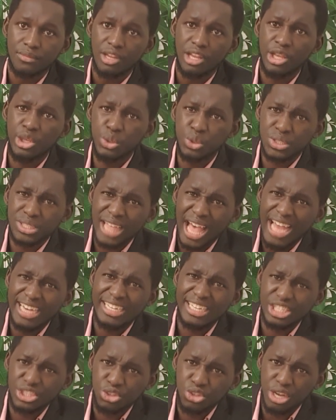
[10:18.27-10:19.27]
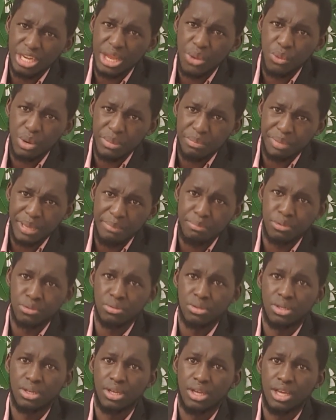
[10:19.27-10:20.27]
You start this journey with people.
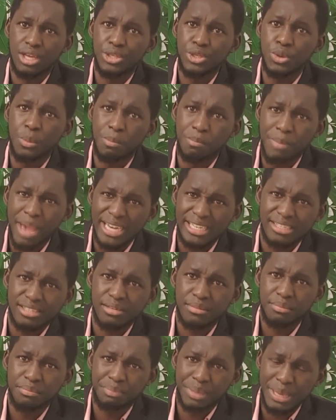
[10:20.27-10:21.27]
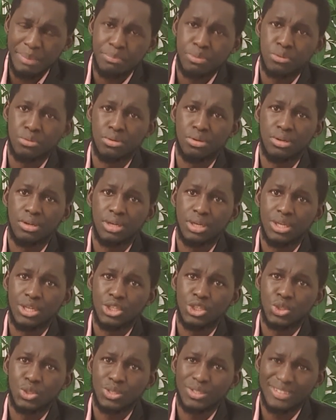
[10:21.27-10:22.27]
You met people
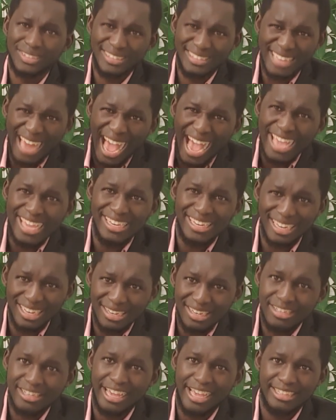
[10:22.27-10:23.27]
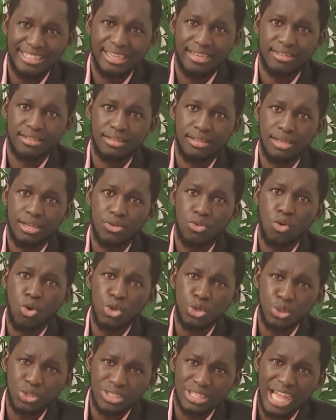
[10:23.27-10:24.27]
dying in the desert, or
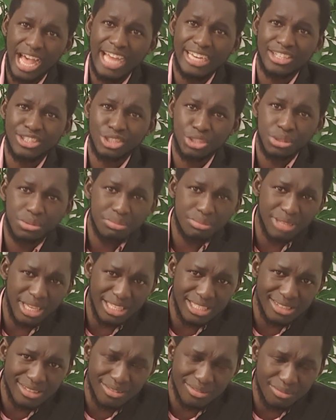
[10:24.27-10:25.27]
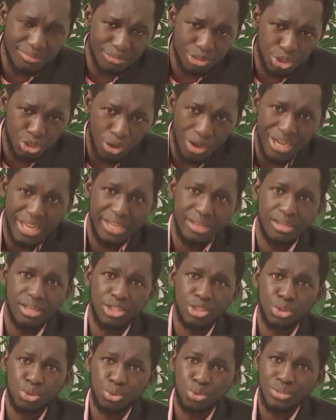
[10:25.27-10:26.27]
you start this journey
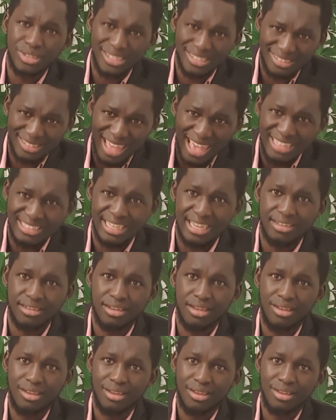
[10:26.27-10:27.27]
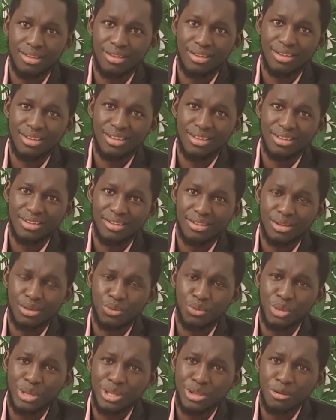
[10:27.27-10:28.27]
through this desert
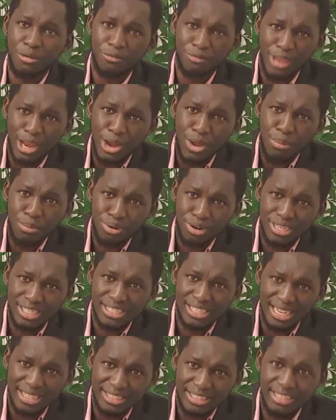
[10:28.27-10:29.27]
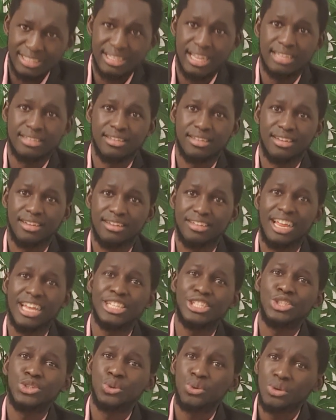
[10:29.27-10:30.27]
with your fellow brothers and sisters,
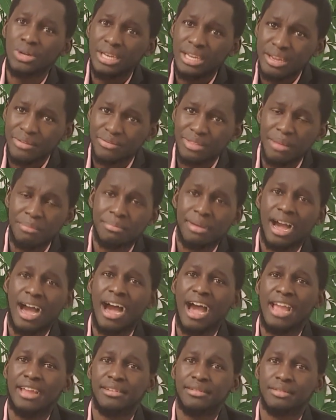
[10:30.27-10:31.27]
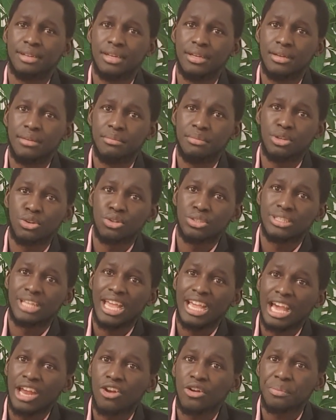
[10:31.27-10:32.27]
that you leave them behind because they
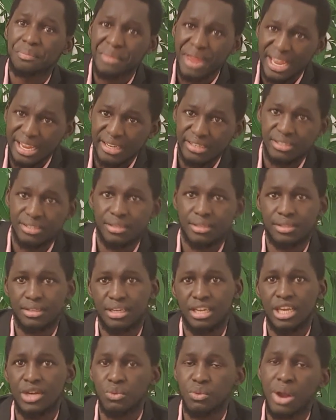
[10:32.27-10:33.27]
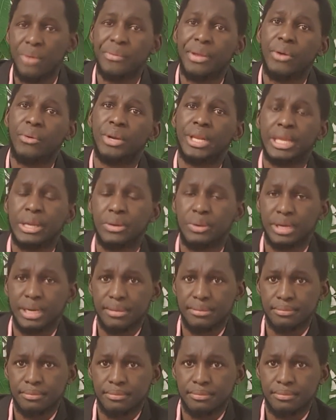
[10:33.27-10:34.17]
cannot make it in one way or the other.